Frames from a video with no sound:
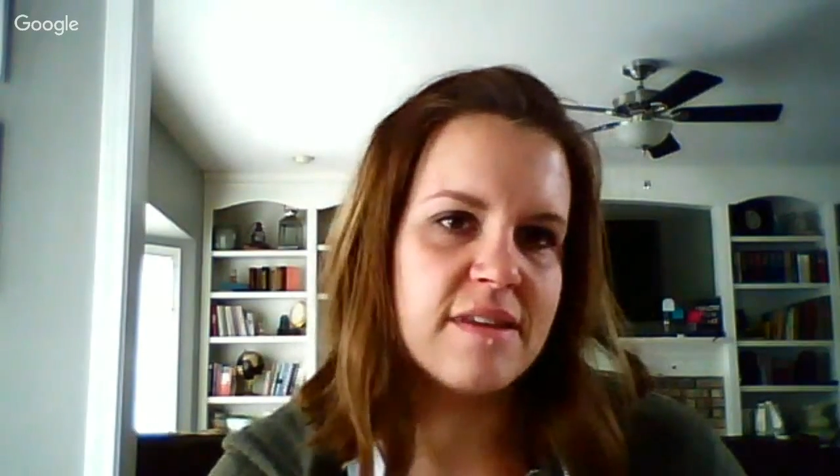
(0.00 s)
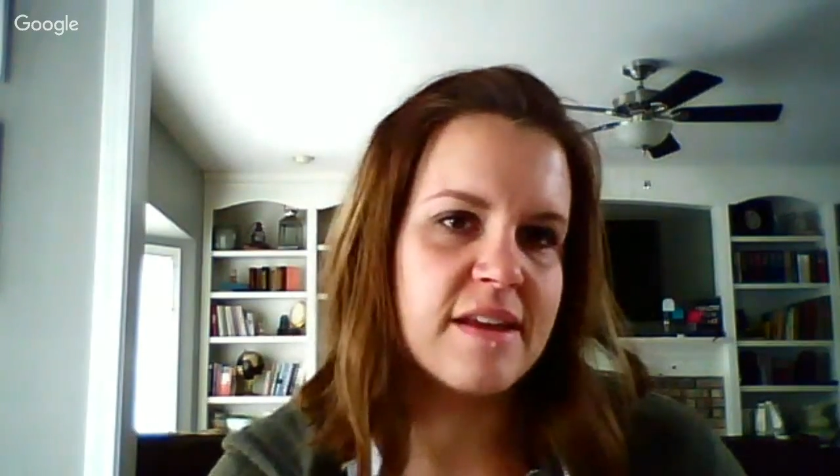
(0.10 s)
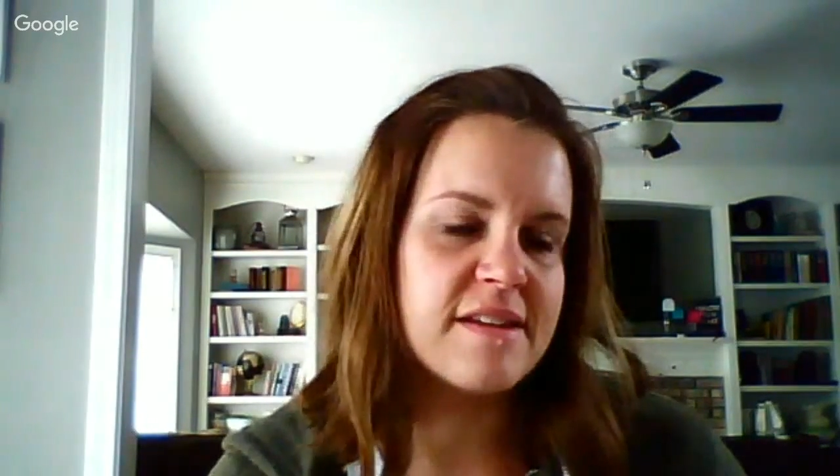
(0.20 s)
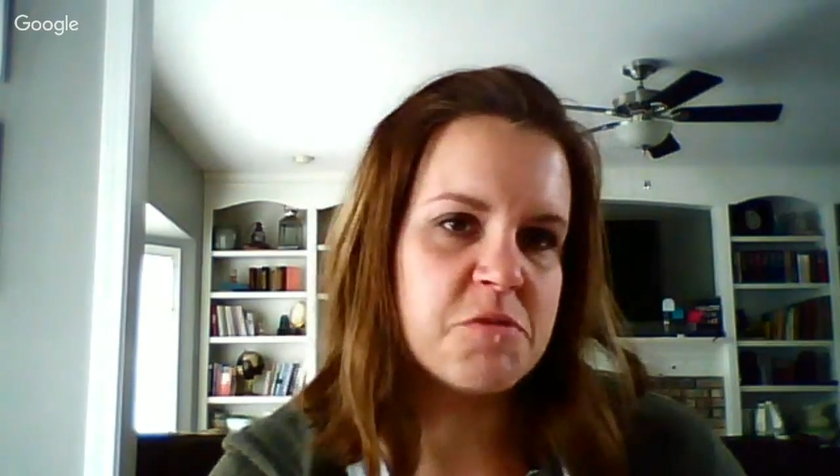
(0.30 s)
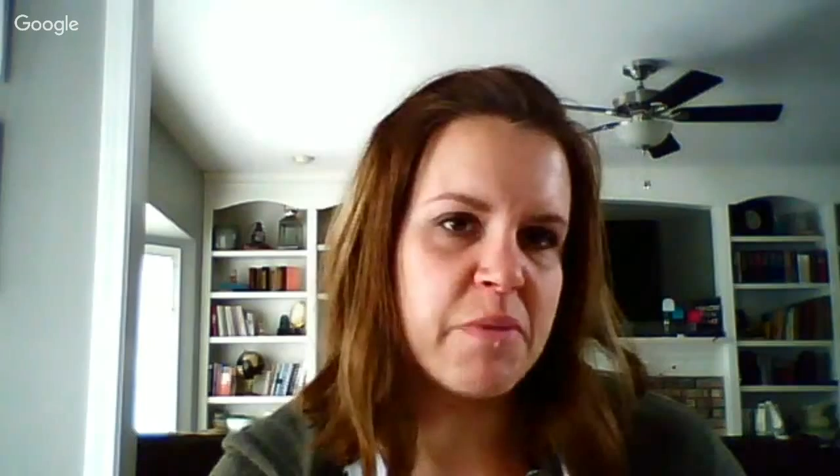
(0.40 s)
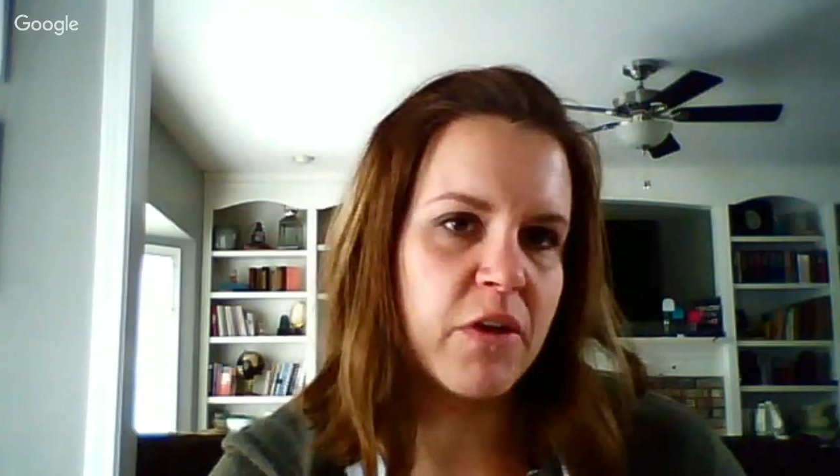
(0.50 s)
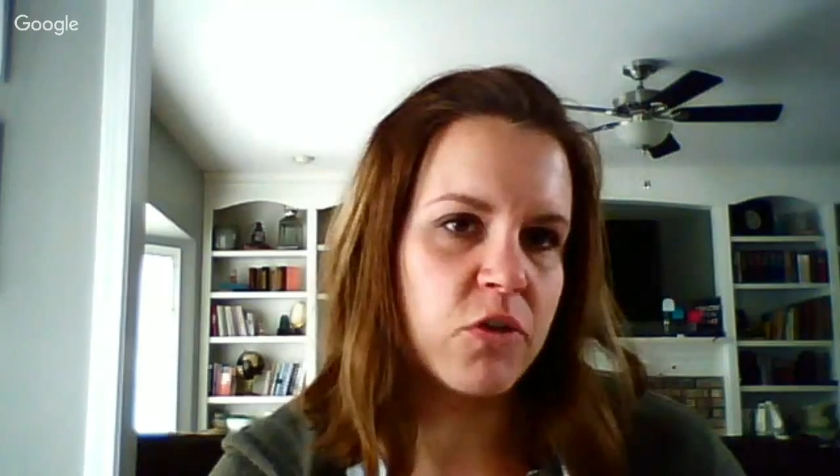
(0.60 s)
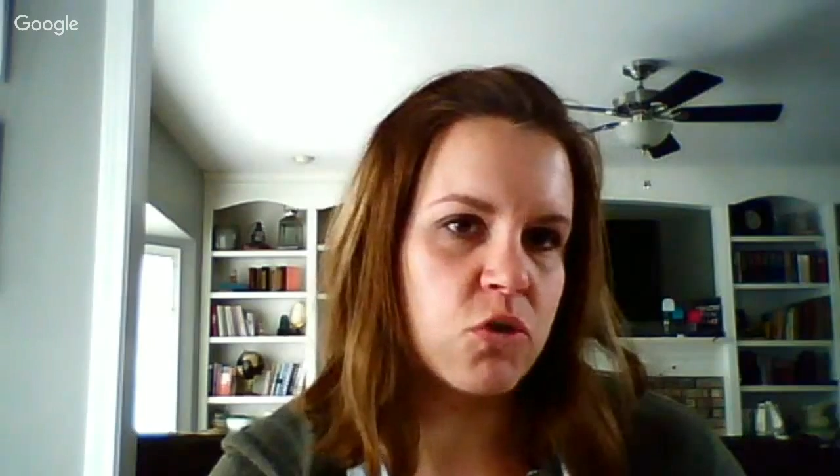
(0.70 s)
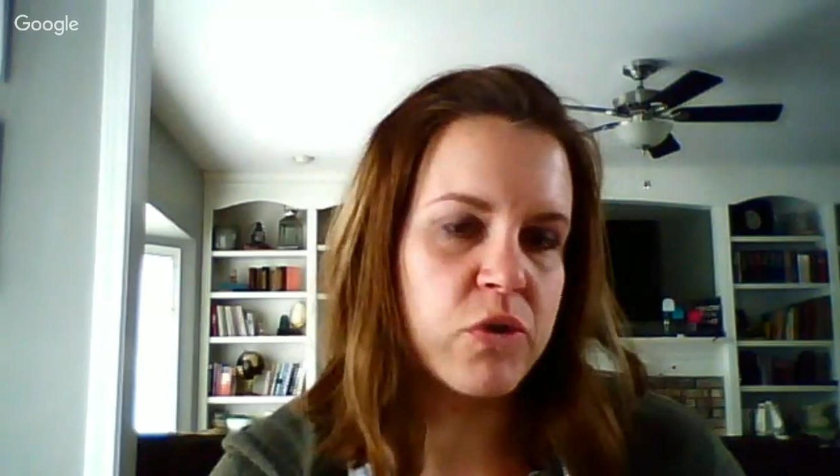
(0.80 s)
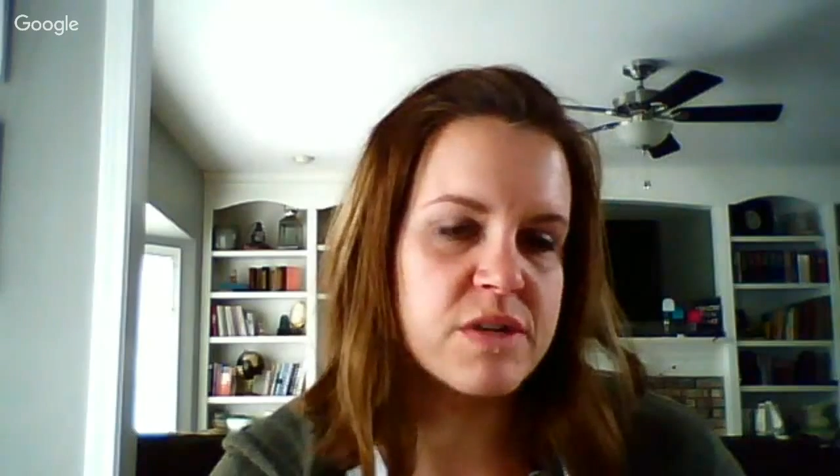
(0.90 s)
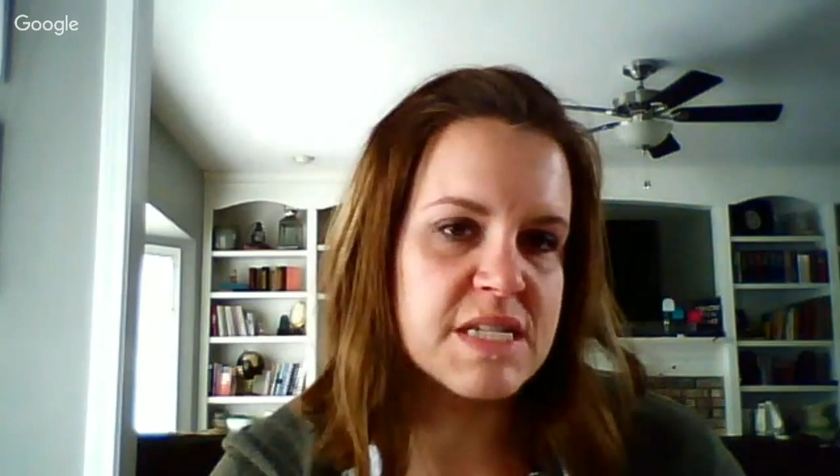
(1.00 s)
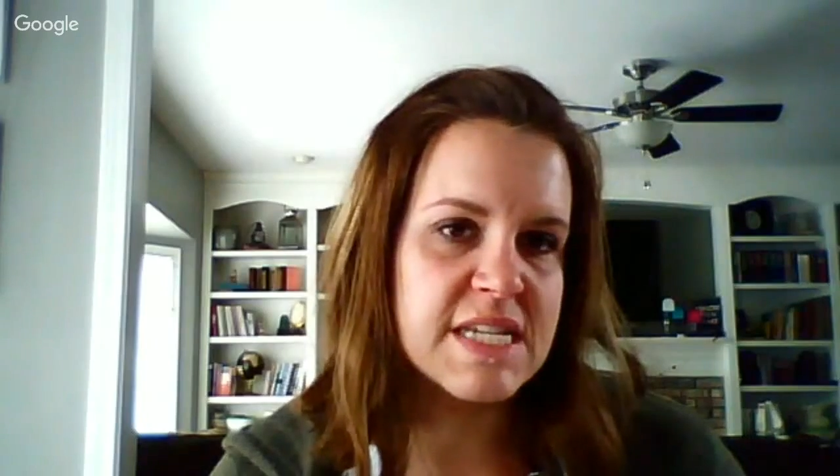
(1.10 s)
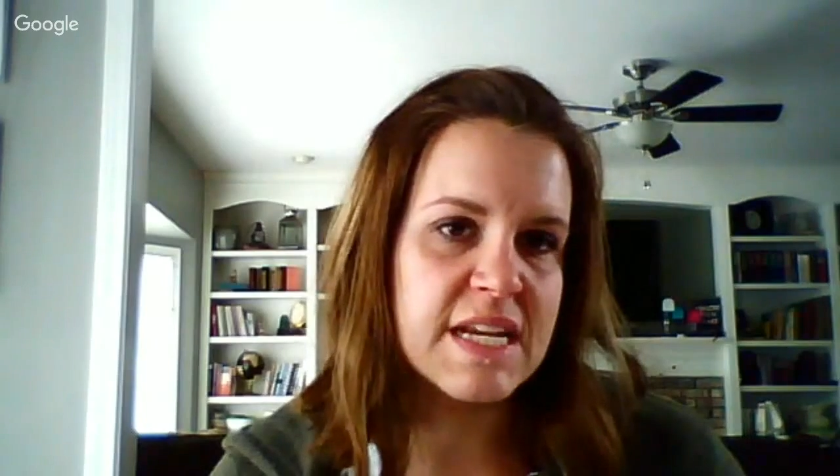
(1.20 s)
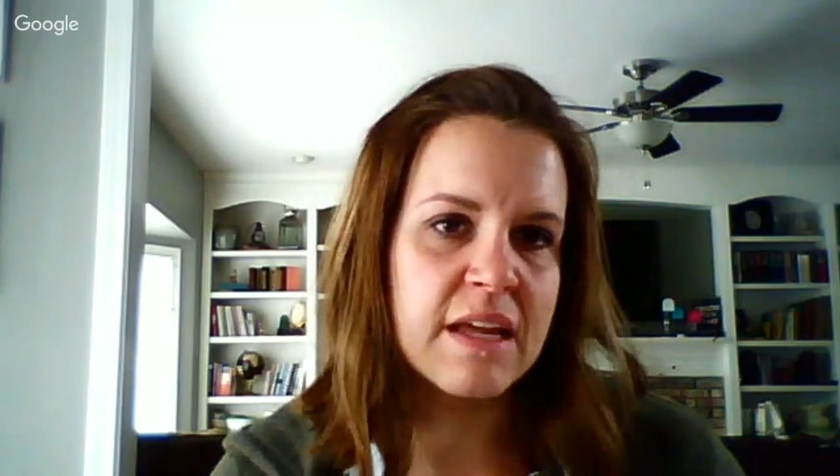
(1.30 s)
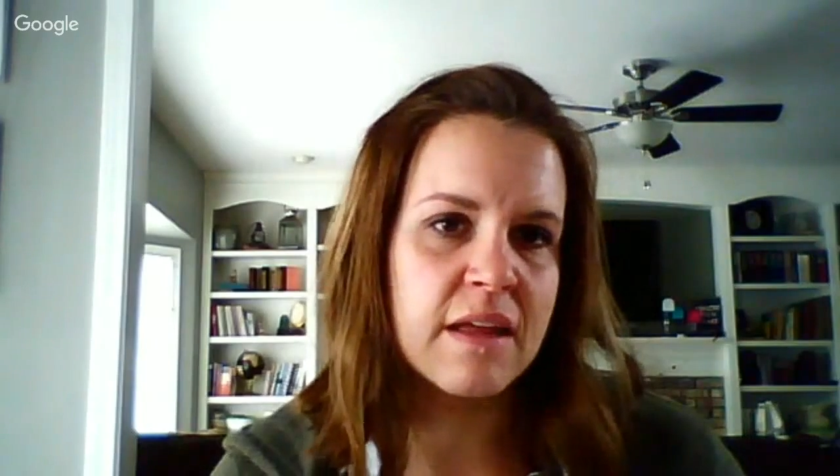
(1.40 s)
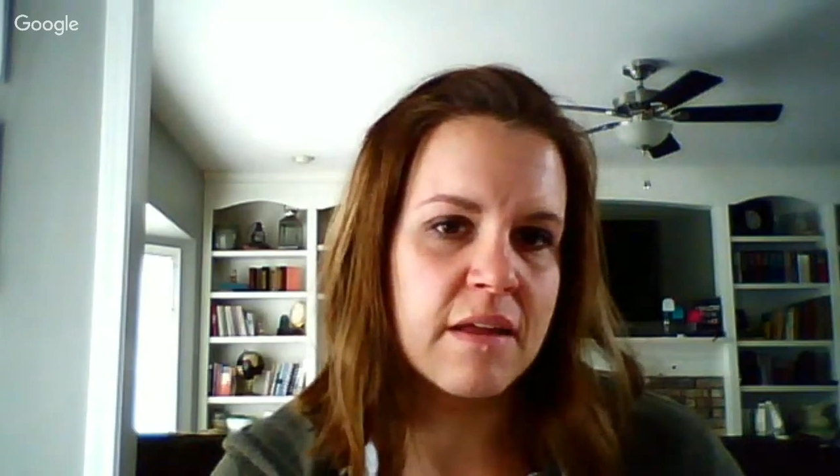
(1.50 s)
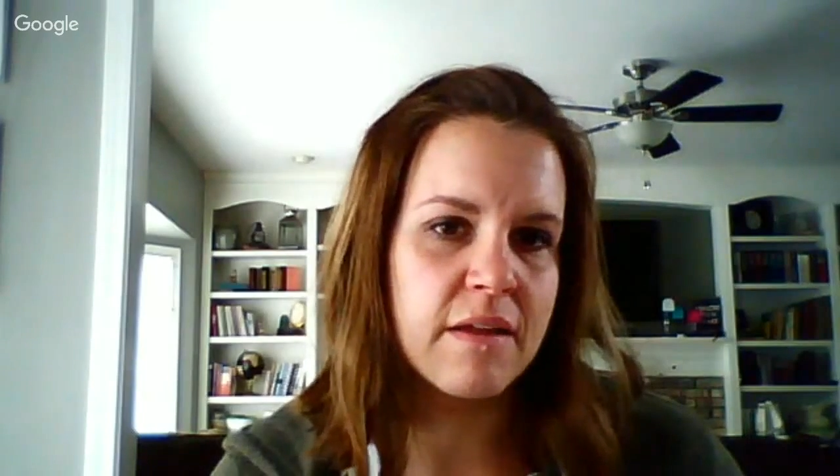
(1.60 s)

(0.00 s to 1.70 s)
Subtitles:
dentist bill towards city.